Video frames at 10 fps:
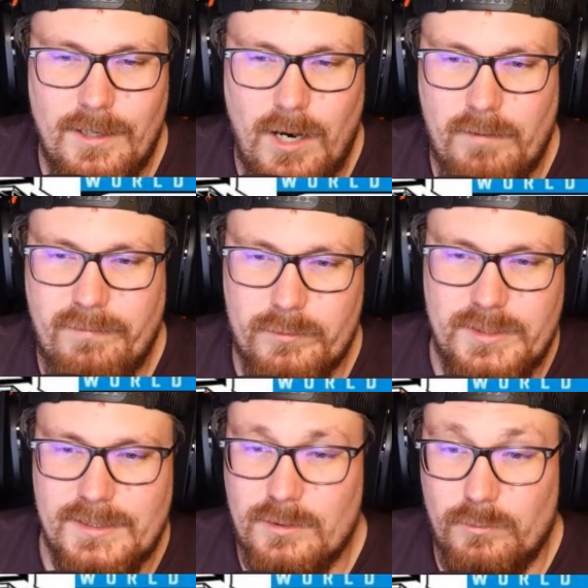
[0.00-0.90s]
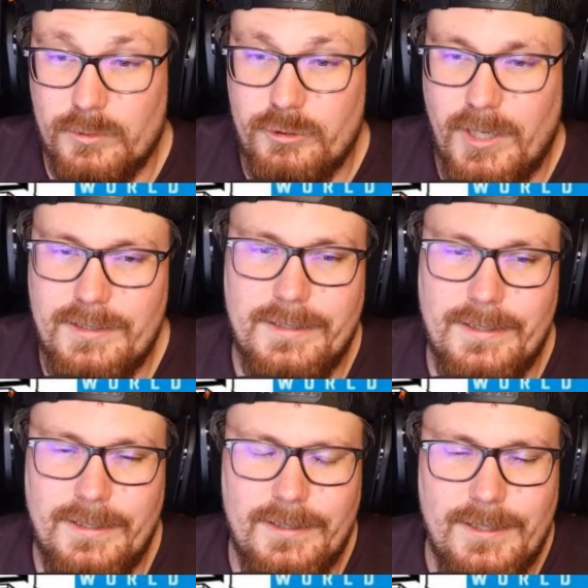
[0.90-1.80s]
off-road kits, so we'll try
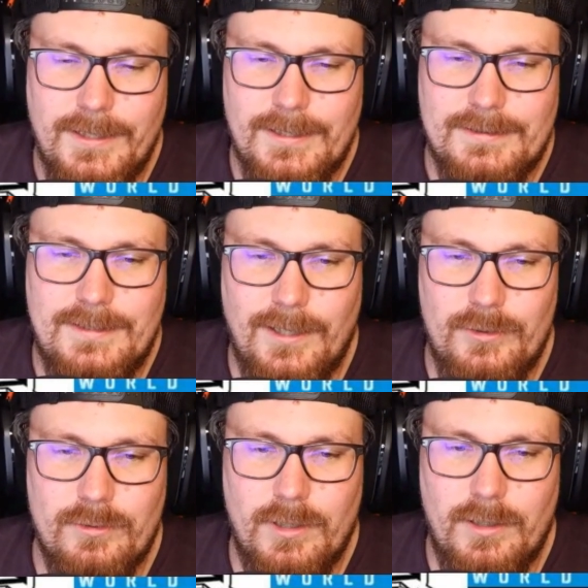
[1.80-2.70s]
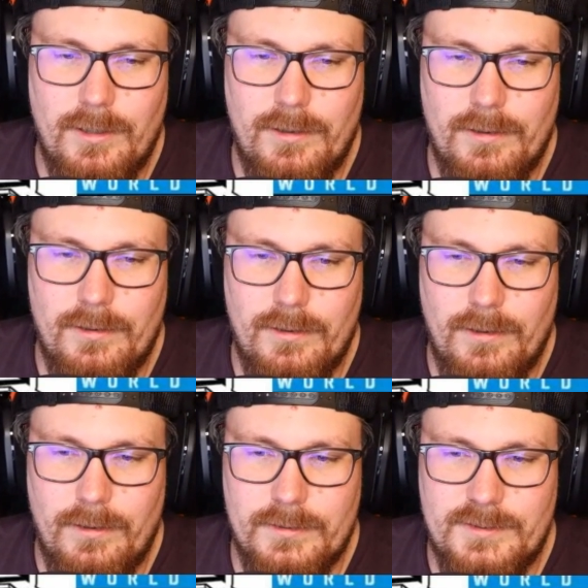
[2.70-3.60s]
and tell you
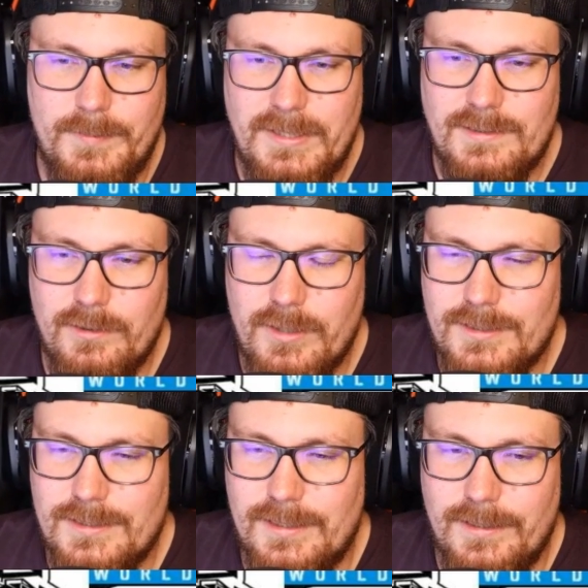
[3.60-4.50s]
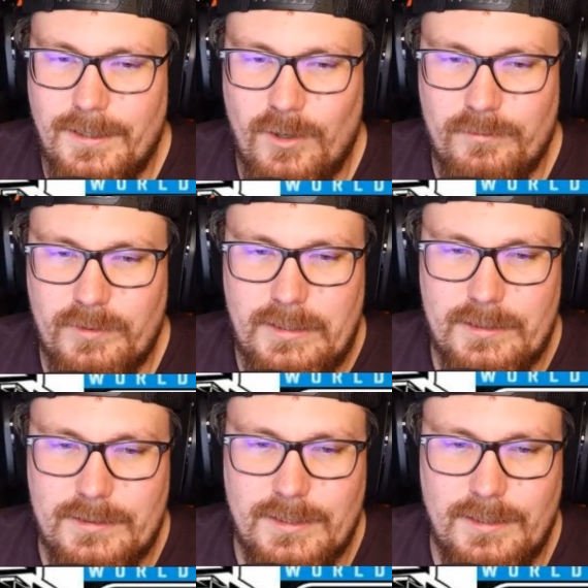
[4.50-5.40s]
our speed secrets, and hopefully
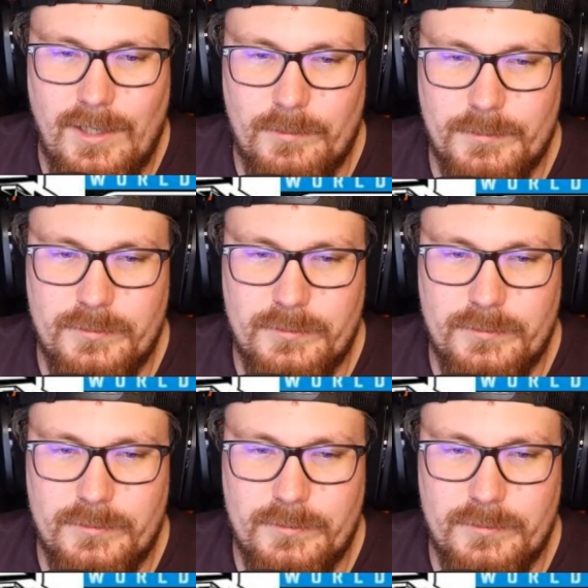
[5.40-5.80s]
it helps